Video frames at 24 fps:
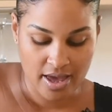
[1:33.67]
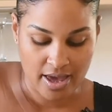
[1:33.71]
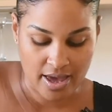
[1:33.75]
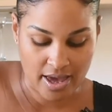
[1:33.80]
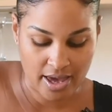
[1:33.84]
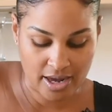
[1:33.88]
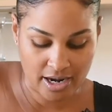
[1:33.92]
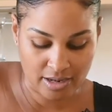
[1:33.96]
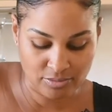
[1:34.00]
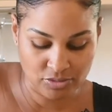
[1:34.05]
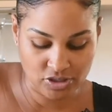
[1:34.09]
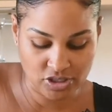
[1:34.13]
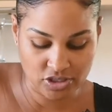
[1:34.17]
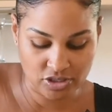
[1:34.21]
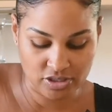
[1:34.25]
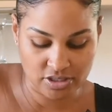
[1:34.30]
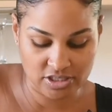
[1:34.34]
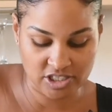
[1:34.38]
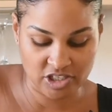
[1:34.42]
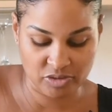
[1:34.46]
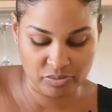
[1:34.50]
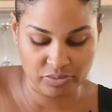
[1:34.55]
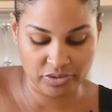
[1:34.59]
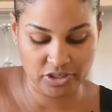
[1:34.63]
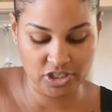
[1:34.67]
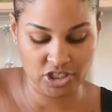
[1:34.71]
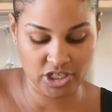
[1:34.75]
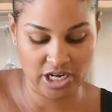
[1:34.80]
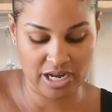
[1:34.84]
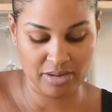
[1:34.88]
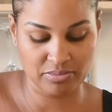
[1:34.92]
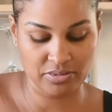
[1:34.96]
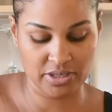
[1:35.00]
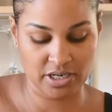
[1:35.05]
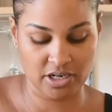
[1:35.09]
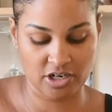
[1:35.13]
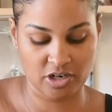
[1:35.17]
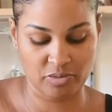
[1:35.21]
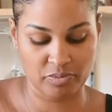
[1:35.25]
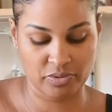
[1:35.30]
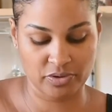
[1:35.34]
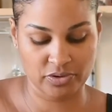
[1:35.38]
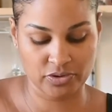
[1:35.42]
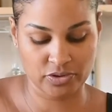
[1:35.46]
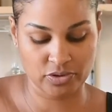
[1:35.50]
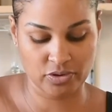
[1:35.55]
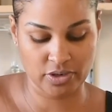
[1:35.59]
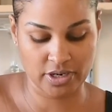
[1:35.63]
And I'm just gonna simply chop that up
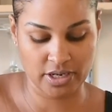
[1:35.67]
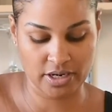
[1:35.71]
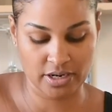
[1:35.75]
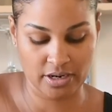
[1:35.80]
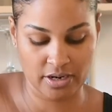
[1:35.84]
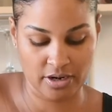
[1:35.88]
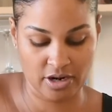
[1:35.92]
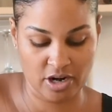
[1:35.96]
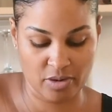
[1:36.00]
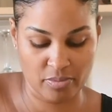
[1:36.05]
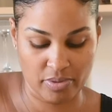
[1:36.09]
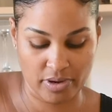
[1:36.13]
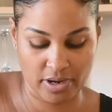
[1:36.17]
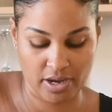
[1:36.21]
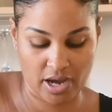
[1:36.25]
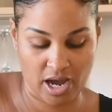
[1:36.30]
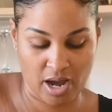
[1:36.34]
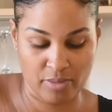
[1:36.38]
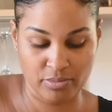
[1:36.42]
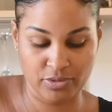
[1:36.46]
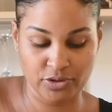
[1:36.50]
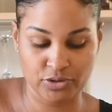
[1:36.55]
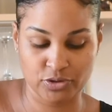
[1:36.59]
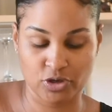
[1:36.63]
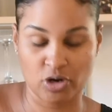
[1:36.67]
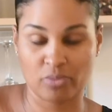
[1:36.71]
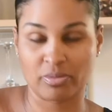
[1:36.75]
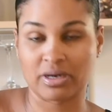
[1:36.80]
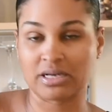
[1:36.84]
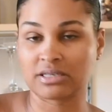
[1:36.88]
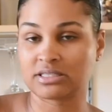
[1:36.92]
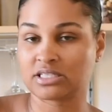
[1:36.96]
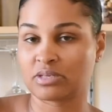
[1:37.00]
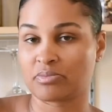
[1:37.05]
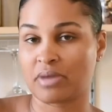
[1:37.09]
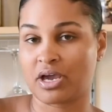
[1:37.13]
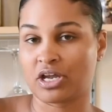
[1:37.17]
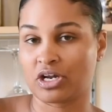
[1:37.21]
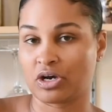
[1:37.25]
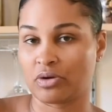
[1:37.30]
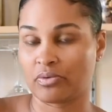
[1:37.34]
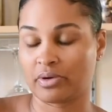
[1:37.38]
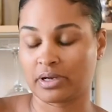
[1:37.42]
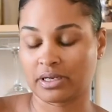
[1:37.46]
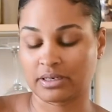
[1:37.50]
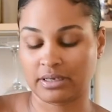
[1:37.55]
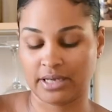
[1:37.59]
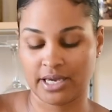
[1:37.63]
and throw that in there, but I'm gonna throw my
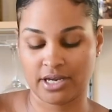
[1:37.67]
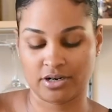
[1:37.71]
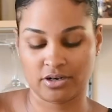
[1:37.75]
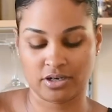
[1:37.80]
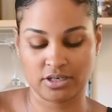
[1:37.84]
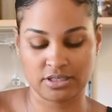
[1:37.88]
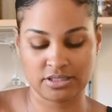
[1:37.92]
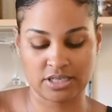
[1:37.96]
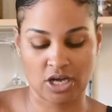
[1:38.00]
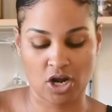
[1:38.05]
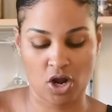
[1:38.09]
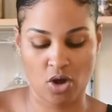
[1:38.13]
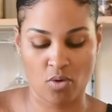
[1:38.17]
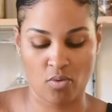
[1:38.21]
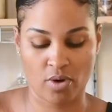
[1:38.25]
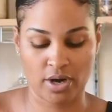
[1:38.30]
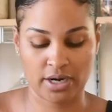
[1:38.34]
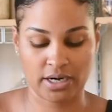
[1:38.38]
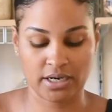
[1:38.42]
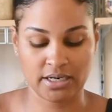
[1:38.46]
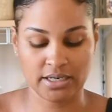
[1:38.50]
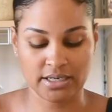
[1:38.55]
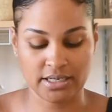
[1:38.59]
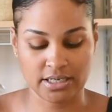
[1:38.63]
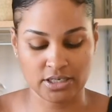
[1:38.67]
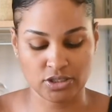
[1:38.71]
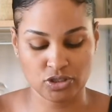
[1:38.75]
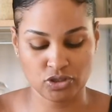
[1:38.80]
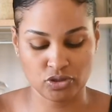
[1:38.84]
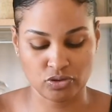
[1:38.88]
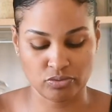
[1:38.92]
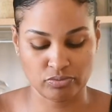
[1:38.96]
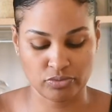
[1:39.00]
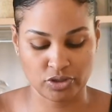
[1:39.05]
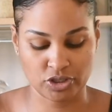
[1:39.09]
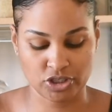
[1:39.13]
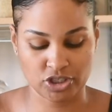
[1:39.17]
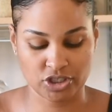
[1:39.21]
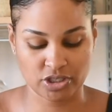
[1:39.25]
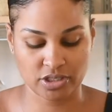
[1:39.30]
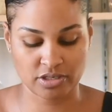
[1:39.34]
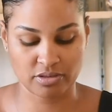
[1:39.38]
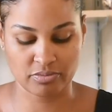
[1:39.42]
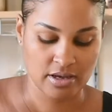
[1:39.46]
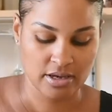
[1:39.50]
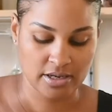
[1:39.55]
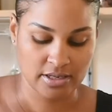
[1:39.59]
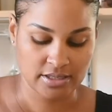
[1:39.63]
tomato in later because I don't want it to get too
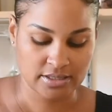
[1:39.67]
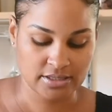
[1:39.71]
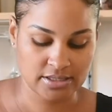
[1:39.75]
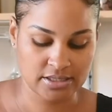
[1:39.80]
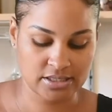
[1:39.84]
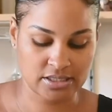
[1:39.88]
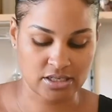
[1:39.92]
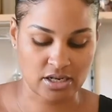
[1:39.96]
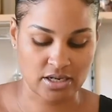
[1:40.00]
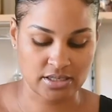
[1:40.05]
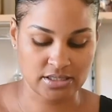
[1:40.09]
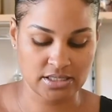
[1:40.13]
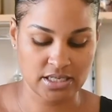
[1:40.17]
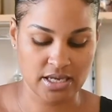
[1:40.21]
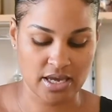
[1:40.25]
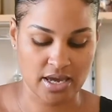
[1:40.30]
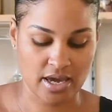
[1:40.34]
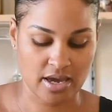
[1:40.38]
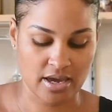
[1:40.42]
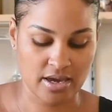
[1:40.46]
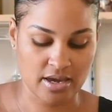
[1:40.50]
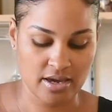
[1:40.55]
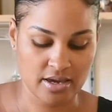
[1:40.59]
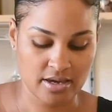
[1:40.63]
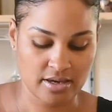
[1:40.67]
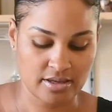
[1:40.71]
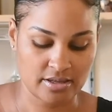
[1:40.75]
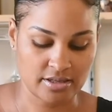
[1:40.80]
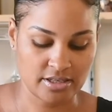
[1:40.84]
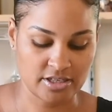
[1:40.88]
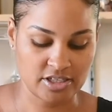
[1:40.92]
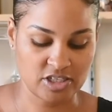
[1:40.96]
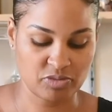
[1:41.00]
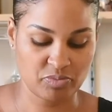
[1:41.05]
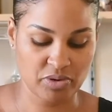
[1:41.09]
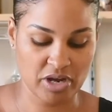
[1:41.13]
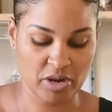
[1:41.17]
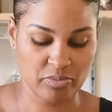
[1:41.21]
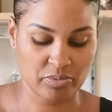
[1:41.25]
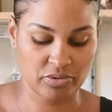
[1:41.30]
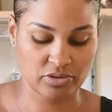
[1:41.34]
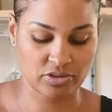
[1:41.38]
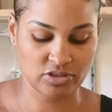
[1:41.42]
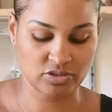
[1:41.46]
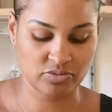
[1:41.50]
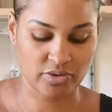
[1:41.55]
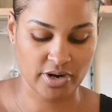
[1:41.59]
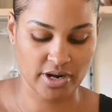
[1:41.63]
mushy. Saute these
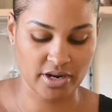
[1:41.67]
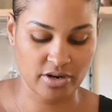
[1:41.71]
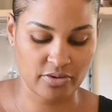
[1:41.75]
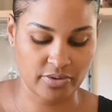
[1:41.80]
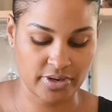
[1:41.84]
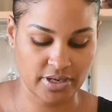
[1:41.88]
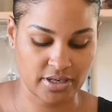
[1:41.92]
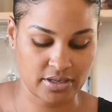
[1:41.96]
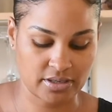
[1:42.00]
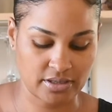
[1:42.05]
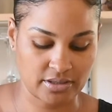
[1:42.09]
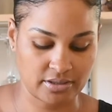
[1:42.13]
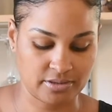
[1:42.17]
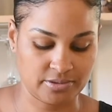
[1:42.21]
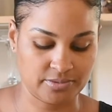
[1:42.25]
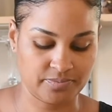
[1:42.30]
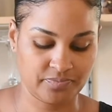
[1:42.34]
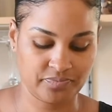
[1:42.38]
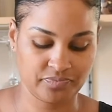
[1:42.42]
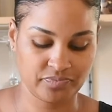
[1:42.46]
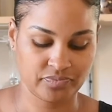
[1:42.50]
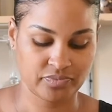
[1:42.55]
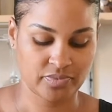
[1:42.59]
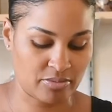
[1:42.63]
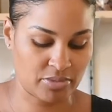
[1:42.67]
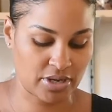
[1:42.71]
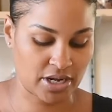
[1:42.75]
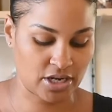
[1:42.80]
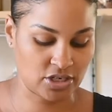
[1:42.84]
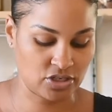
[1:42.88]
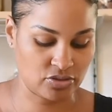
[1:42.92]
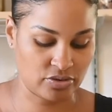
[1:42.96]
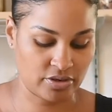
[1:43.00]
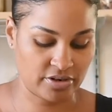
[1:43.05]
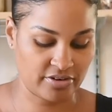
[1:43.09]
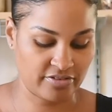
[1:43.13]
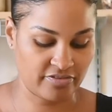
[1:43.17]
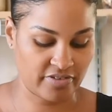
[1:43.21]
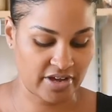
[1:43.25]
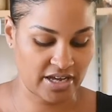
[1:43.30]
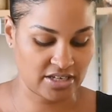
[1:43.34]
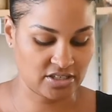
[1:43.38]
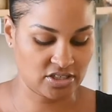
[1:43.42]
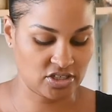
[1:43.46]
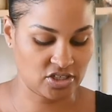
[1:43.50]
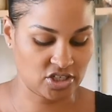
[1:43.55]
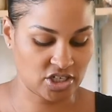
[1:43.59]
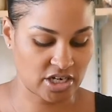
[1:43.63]
peppers right quick though. I'm not doing a
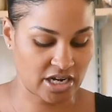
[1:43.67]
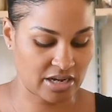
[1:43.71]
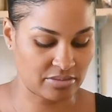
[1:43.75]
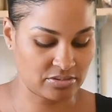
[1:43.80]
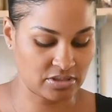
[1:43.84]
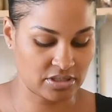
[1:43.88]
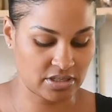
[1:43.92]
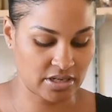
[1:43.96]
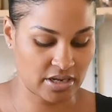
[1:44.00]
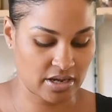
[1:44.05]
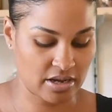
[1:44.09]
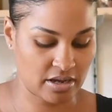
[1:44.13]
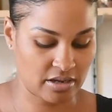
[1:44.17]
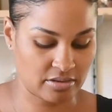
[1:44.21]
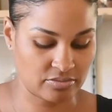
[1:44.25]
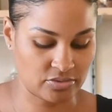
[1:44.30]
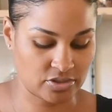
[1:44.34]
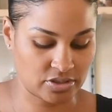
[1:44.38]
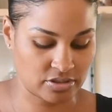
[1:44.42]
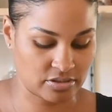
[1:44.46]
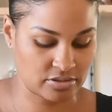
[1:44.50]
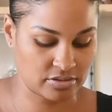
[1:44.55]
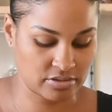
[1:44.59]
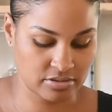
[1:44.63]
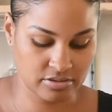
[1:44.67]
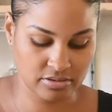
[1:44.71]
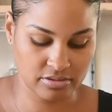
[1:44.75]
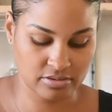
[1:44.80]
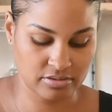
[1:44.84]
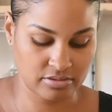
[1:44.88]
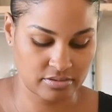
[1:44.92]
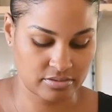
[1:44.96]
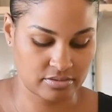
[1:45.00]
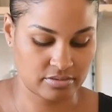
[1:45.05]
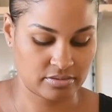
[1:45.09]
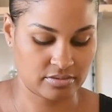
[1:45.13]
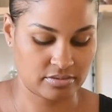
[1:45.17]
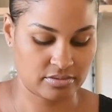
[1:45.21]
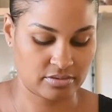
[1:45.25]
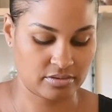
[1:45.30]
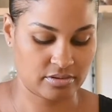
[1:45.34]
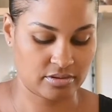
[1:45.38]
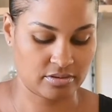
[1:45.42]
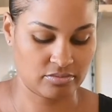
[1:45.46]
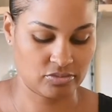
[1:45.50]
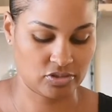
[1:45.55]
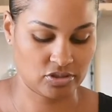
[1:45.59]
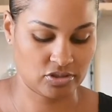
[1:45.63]
fancy chop today, I'm just
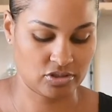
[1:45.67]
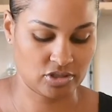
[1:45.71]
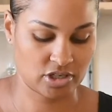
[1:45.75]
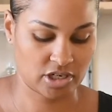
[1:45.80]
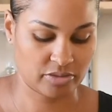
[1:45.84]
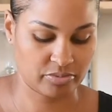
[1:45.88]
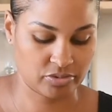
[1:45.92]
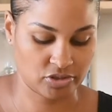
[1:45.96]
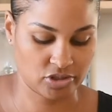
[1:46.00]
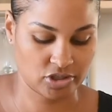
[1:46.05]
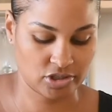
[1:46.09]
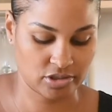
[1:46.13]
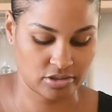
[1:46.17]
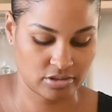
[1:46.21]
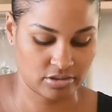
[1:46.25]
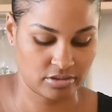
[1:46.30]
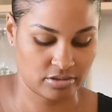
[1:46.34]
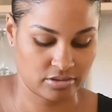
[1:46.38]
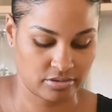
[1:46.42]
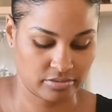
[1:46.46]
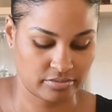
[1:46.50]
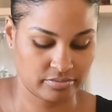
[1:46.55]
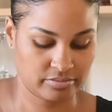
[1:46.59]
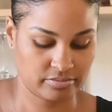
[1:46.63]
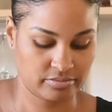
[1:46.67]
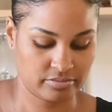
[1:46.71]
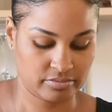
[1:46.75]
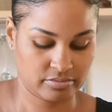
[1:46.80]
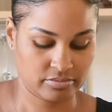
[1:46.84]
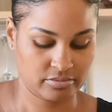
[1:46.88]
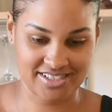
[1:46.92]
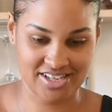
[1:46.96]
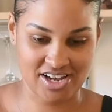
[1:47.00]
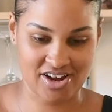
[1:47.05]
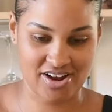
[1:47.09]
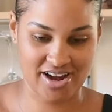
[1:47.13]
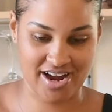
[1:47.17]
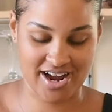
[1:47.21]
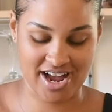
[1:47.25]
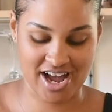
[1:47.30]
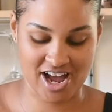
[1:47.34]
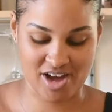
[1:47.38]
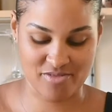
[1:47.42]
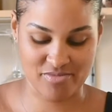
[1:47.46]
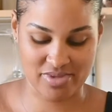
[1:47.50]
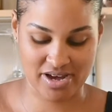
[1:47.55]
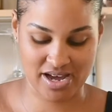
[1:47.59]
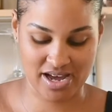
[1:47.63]
chopping shit up. So I
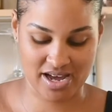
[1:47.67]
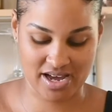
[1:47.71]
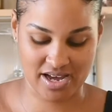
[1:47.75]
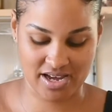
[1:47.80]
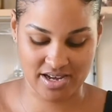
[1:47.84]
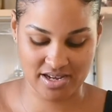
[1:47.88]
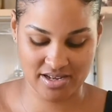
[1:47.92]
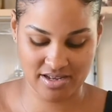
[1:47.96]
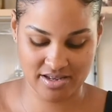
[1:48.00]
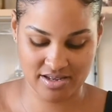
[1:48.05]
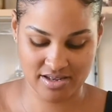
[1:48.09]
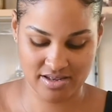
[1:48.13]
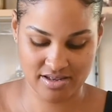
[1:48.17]
got my